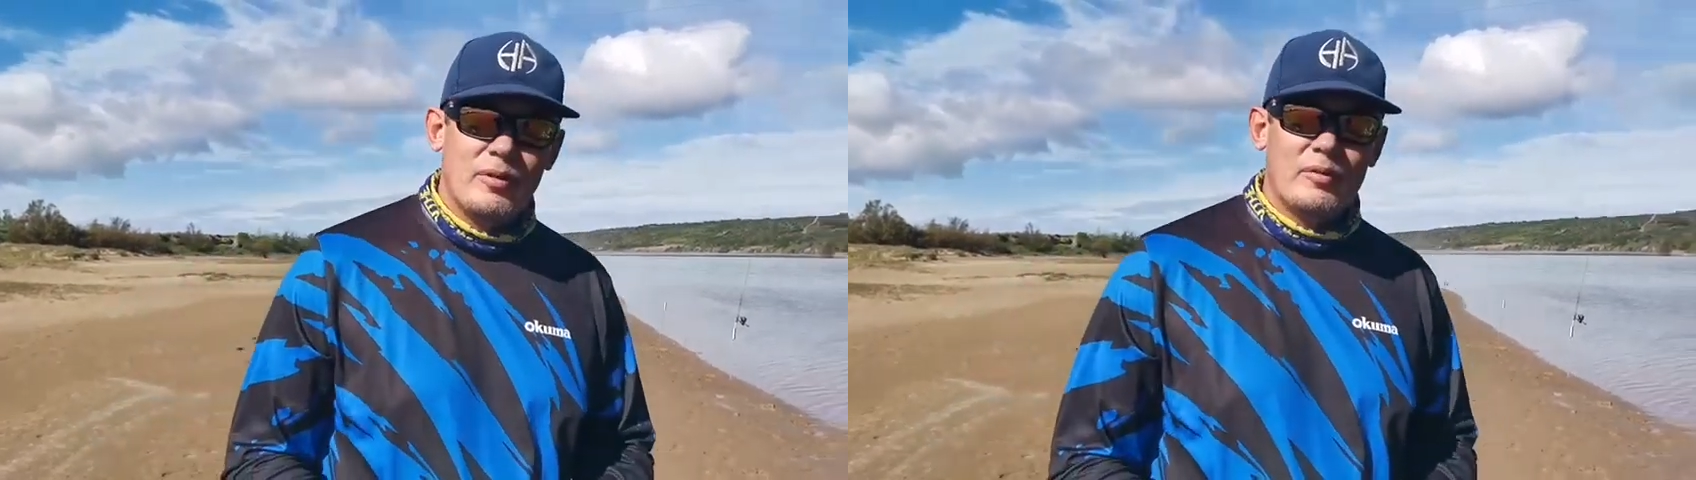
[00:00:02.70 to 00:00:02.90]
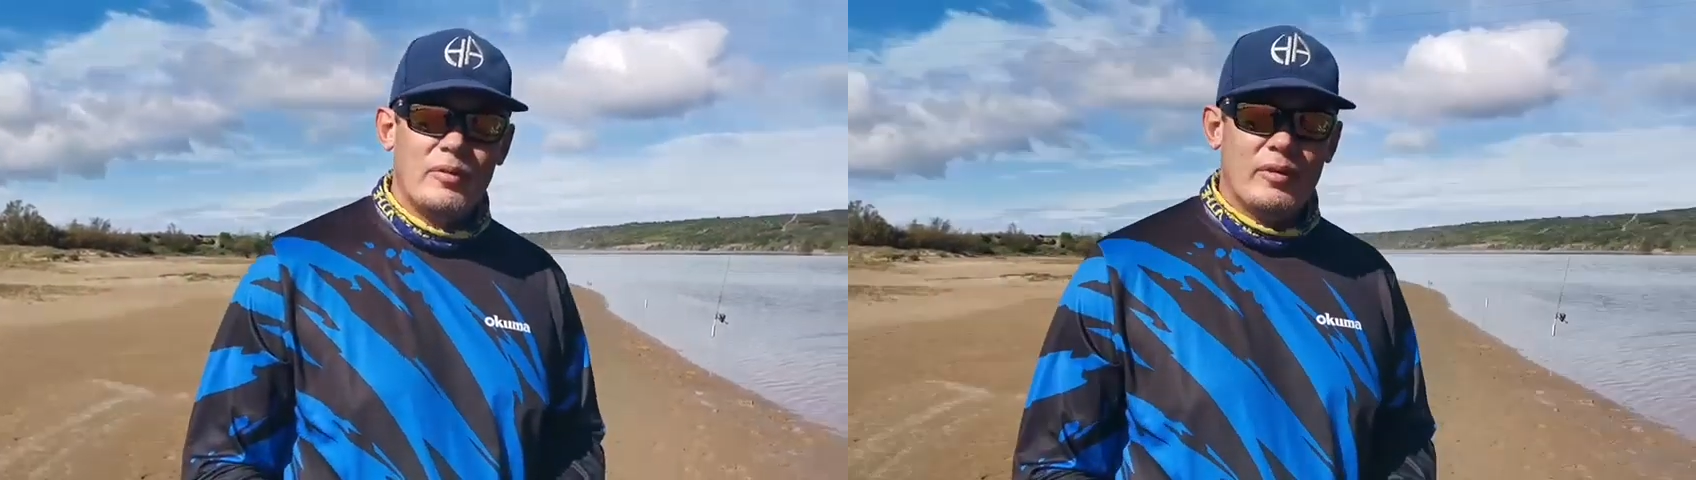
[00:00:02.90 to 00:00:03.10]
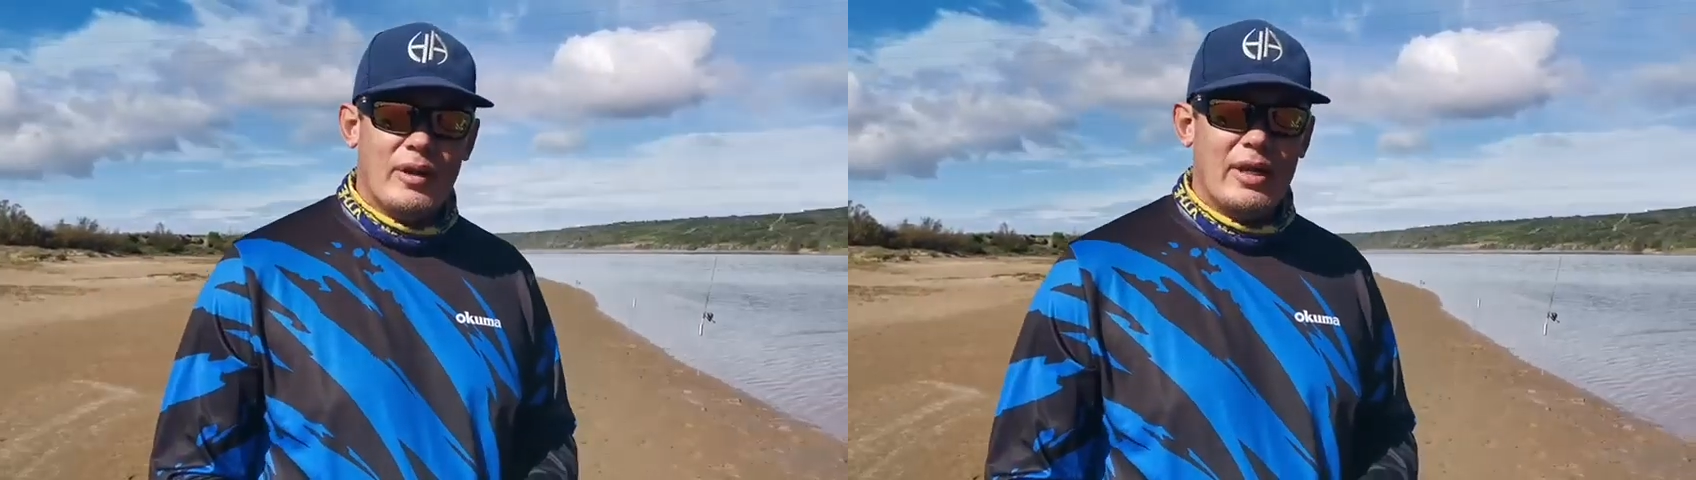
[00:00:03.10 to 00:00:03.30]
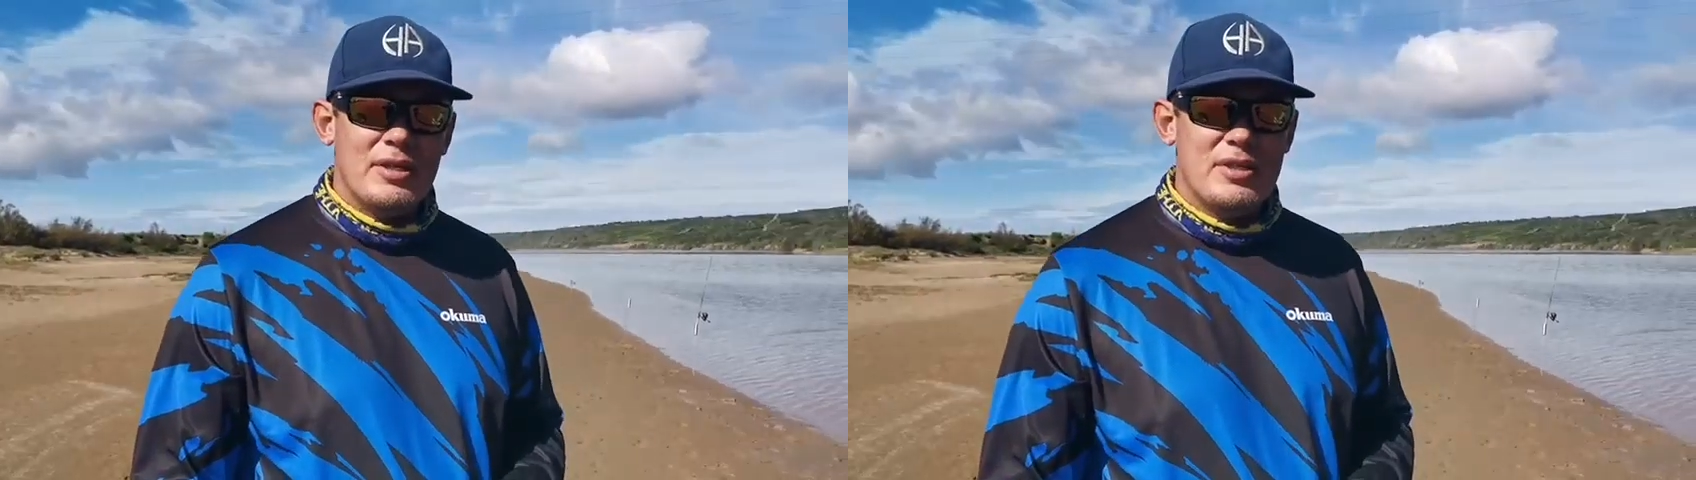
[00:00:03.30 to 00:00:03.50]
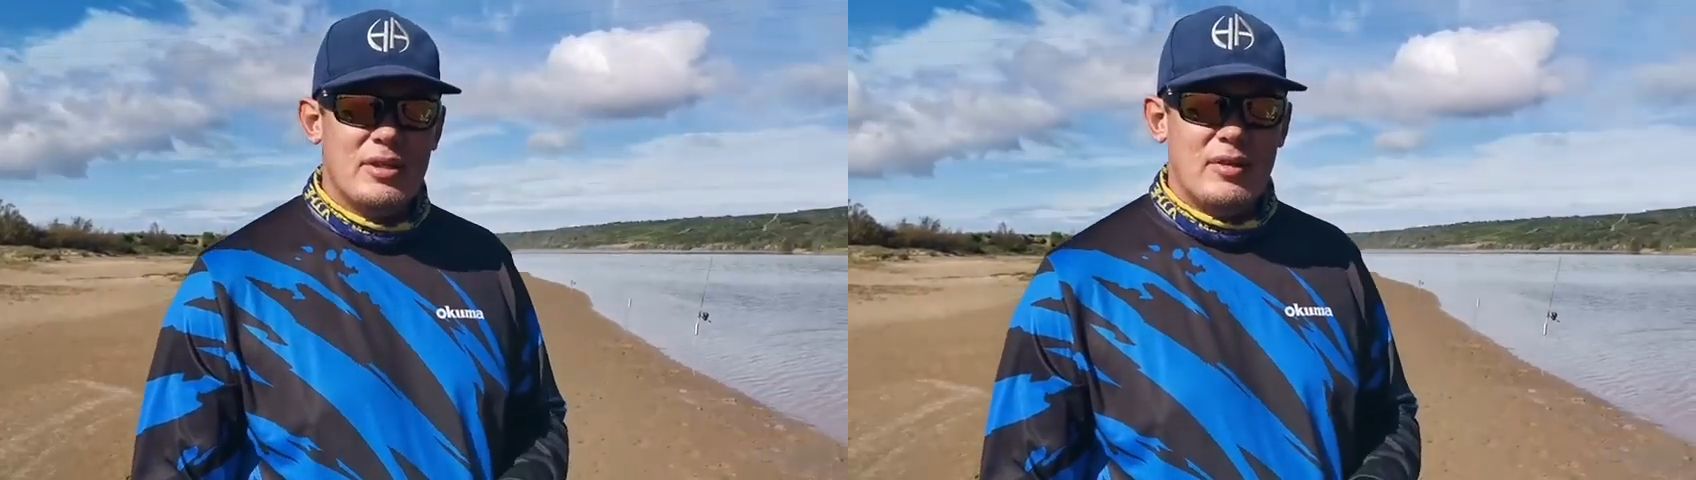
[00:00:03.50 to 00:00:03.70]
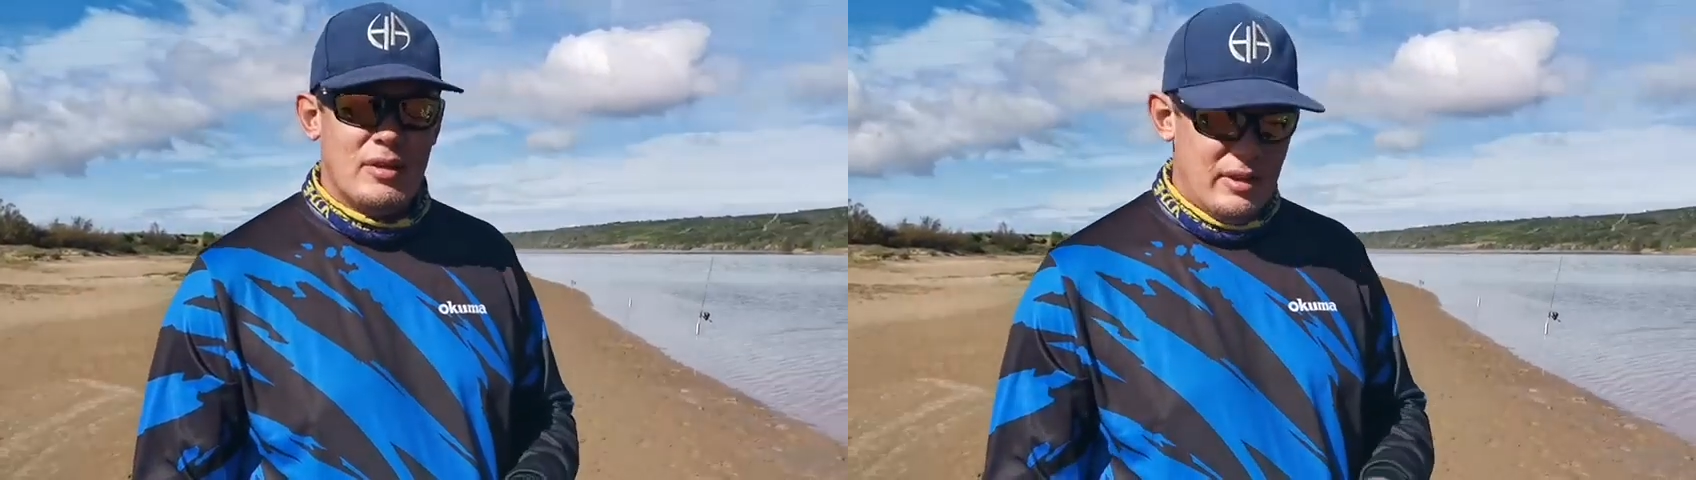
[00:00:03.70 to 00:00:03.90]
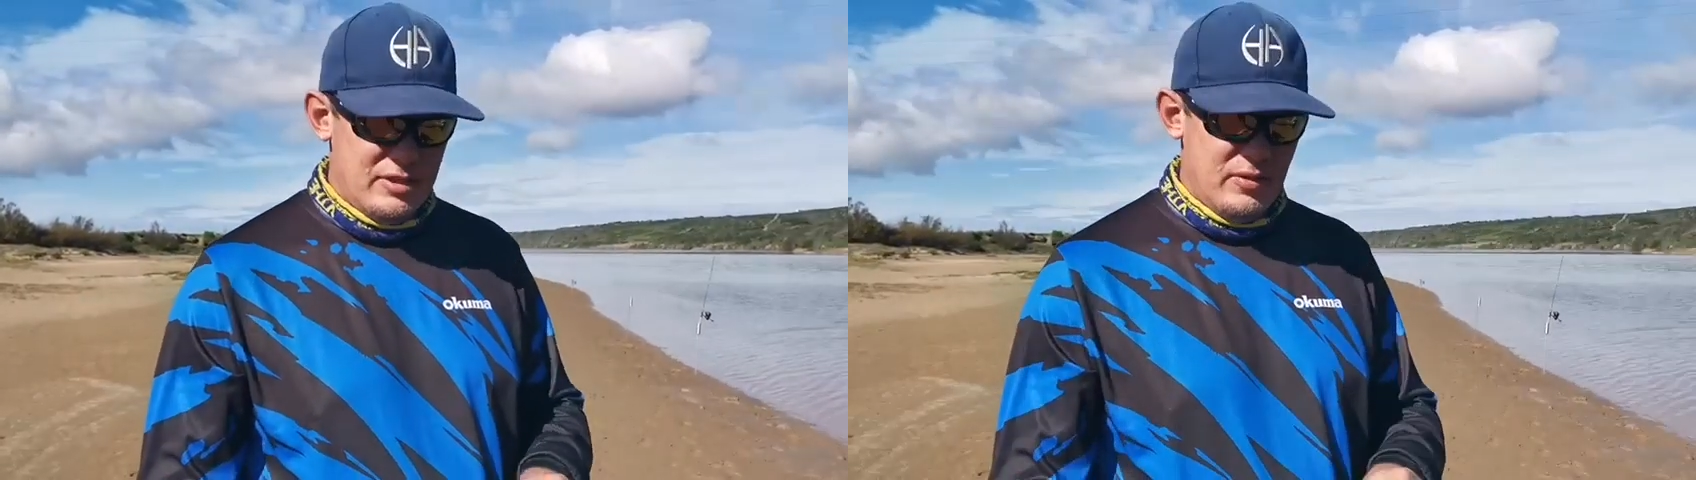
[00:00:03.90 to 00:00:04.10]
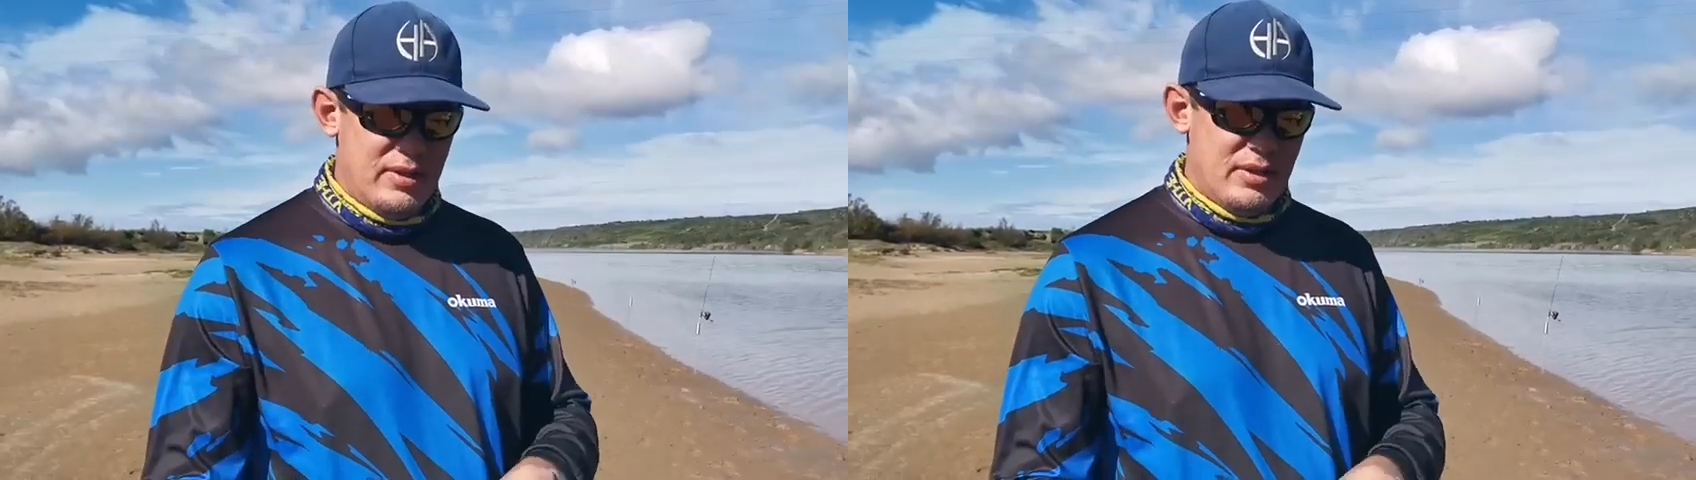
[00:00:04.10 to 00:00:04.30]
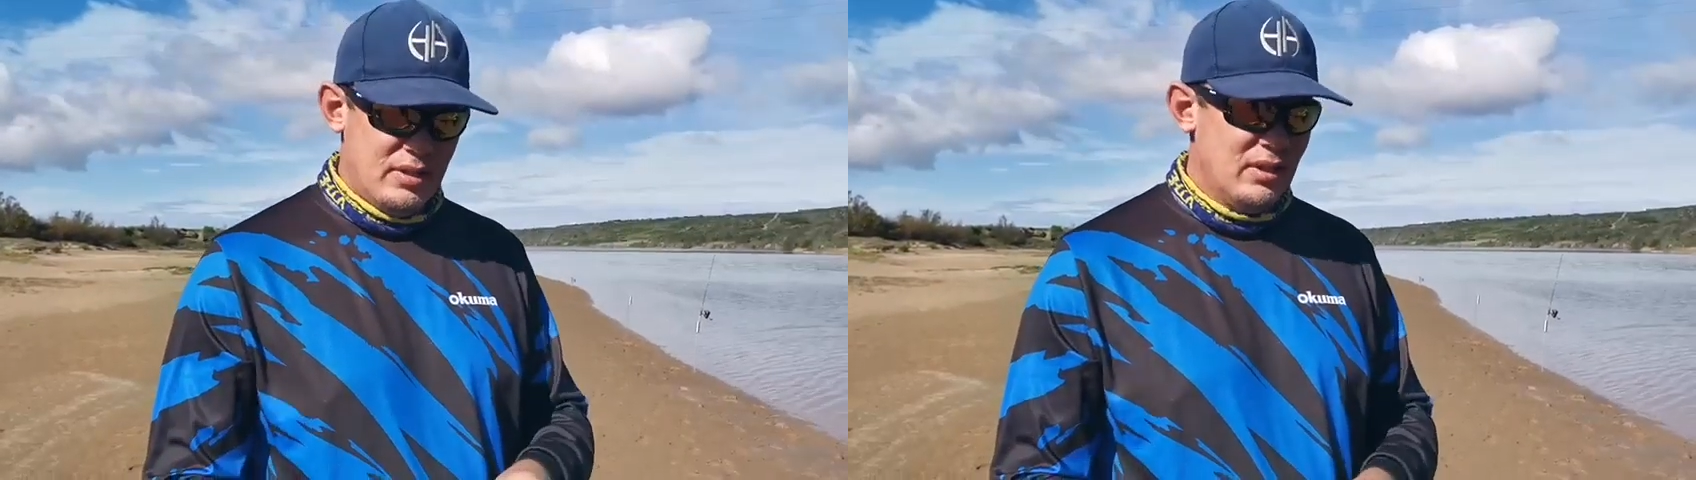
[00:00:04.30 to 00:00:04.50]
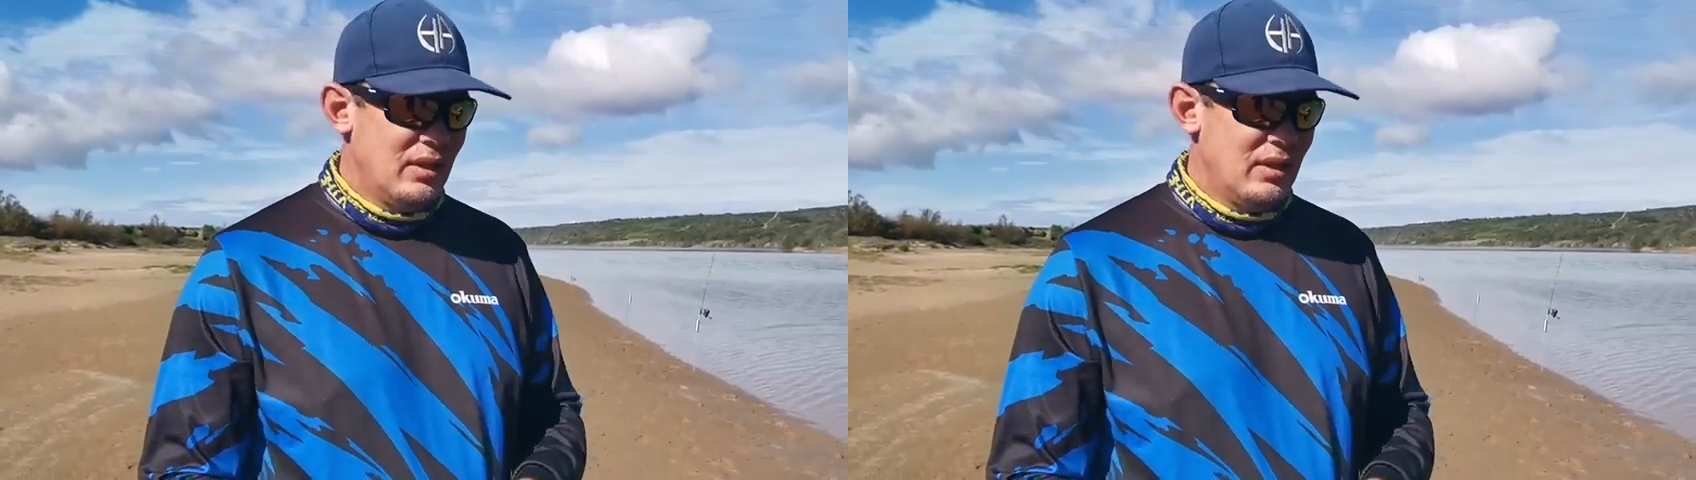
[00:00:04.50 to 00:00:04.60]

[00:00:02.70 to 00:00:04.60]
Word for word: for, for grunters in the estuaries.